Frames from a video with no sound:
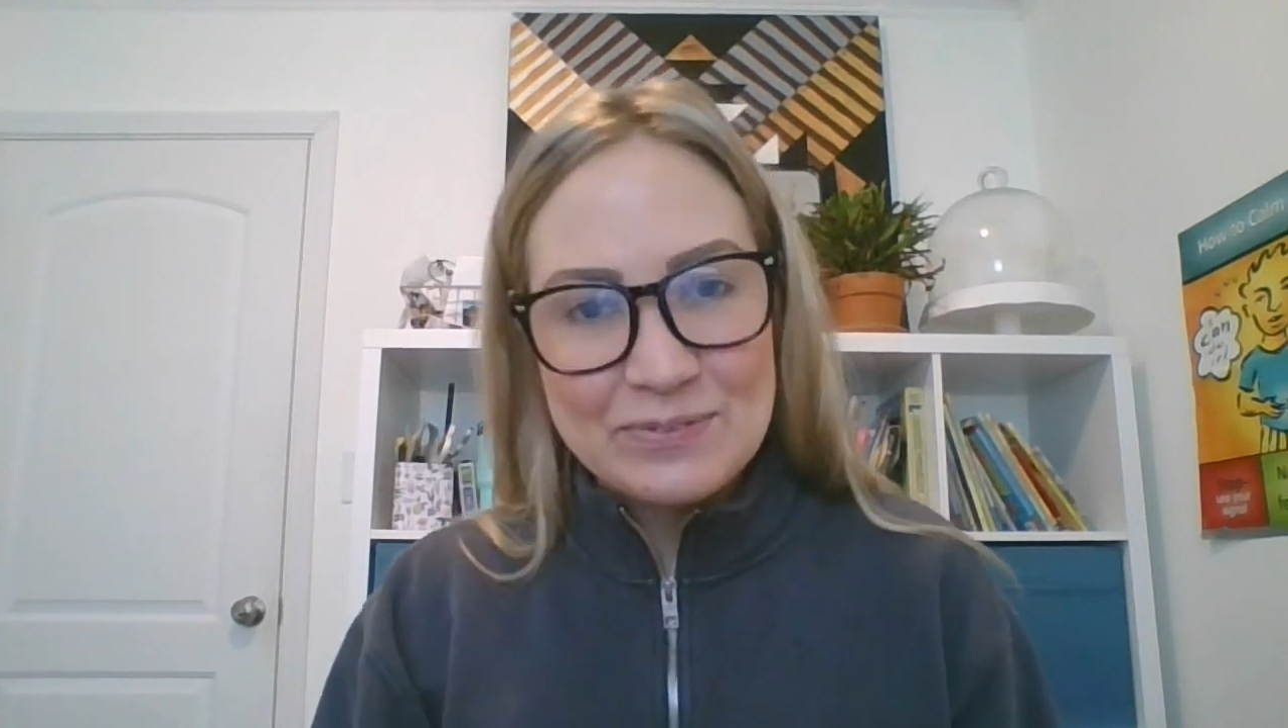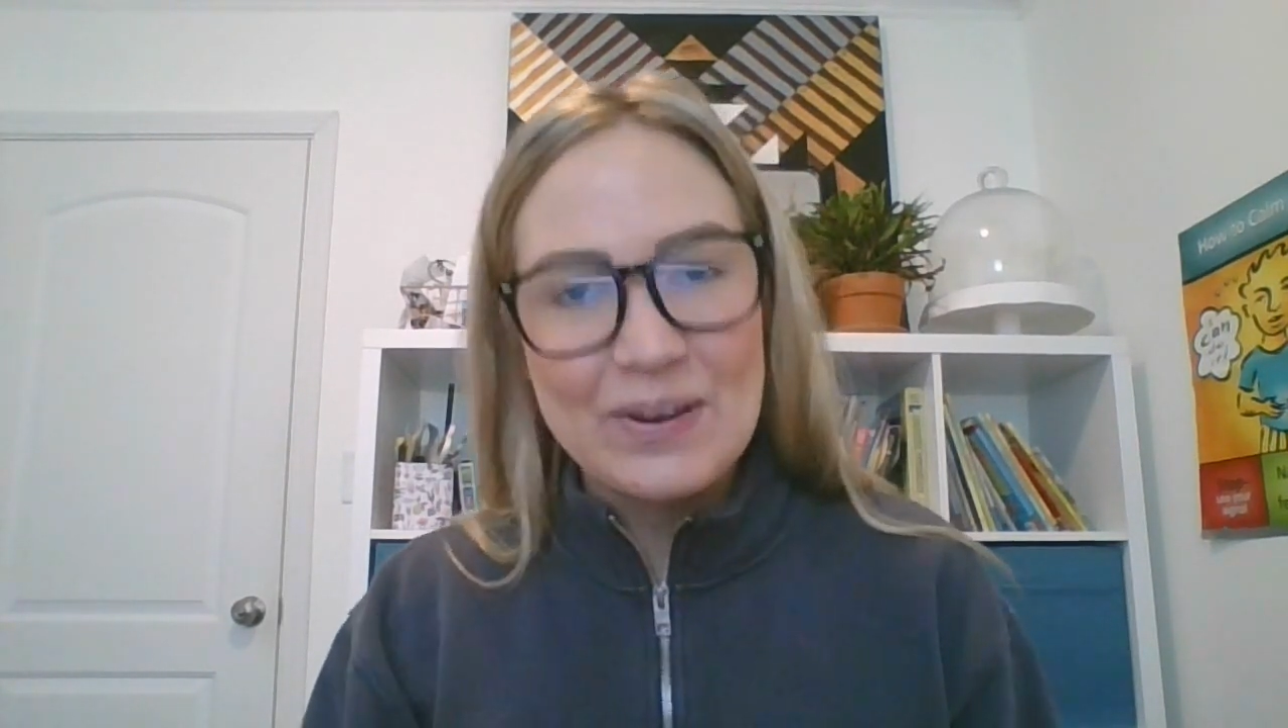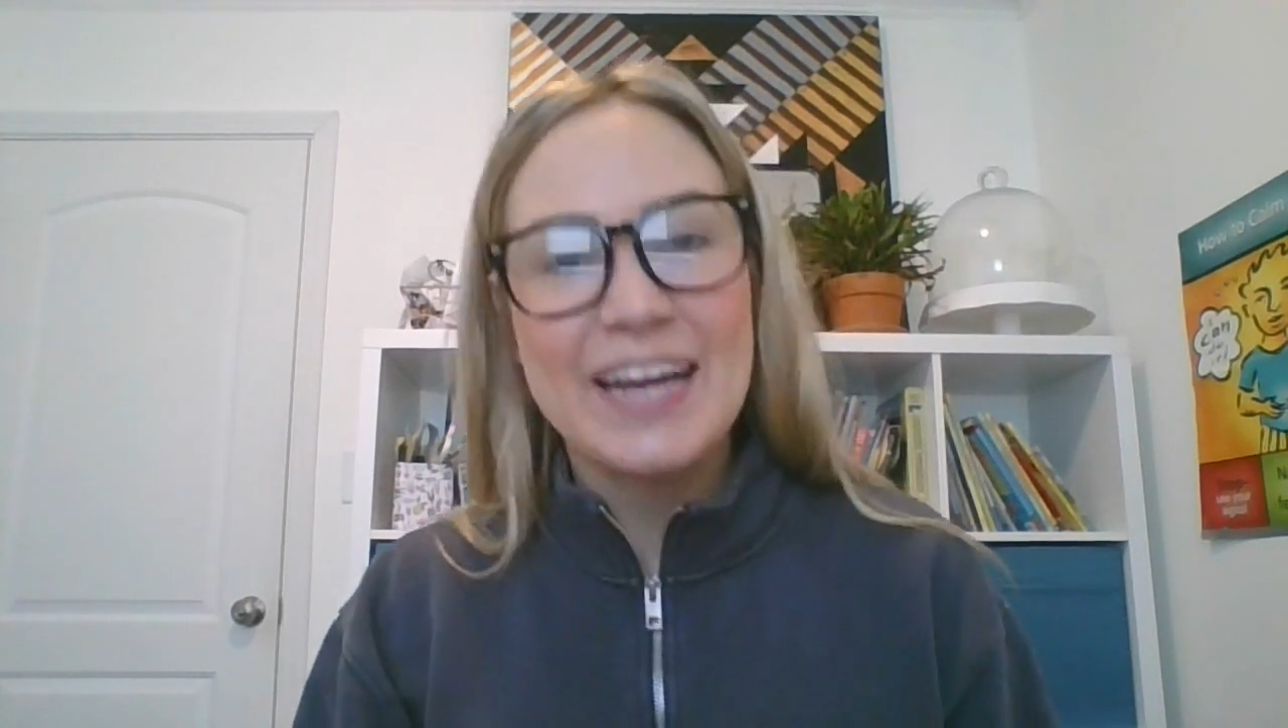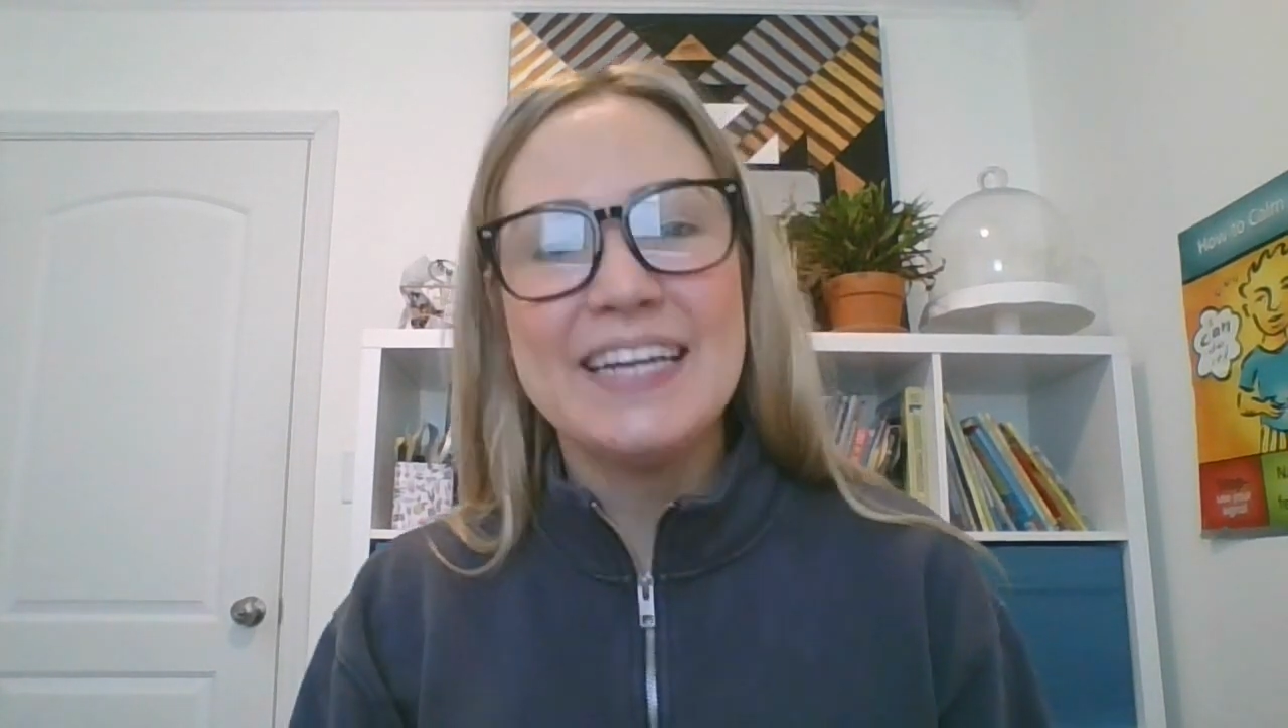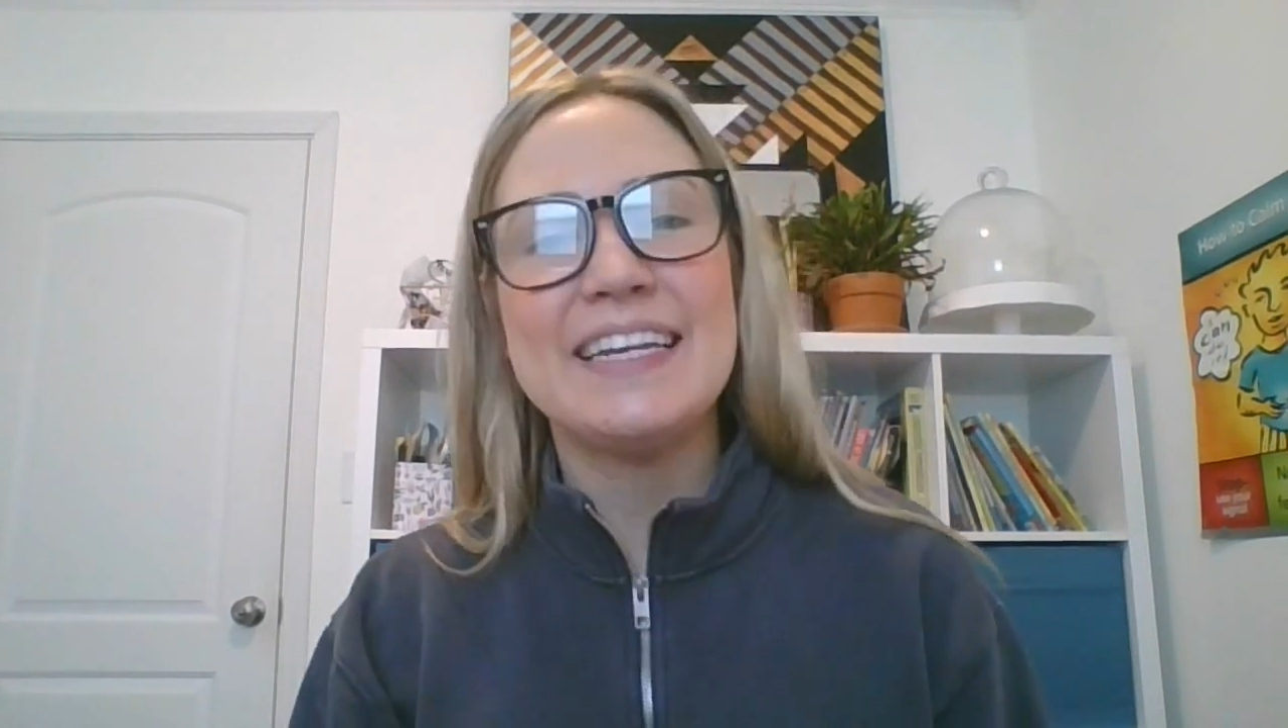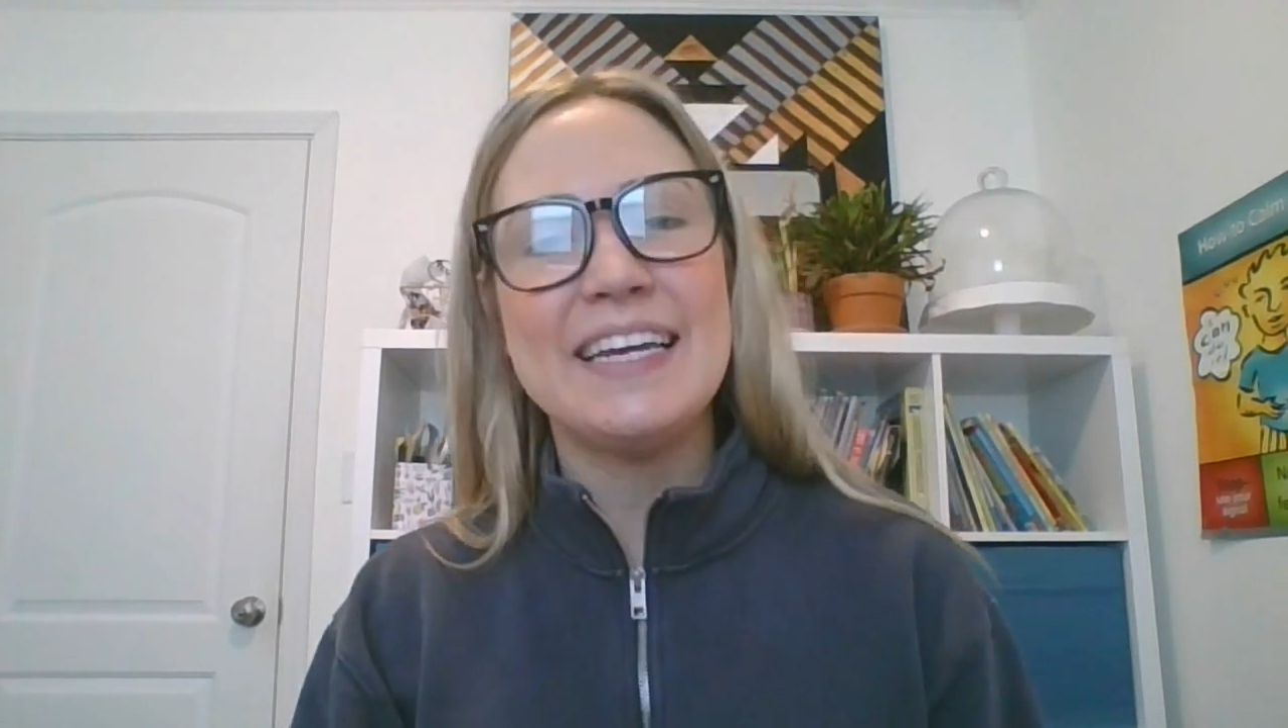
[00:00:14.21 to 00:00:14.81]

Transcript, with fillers: right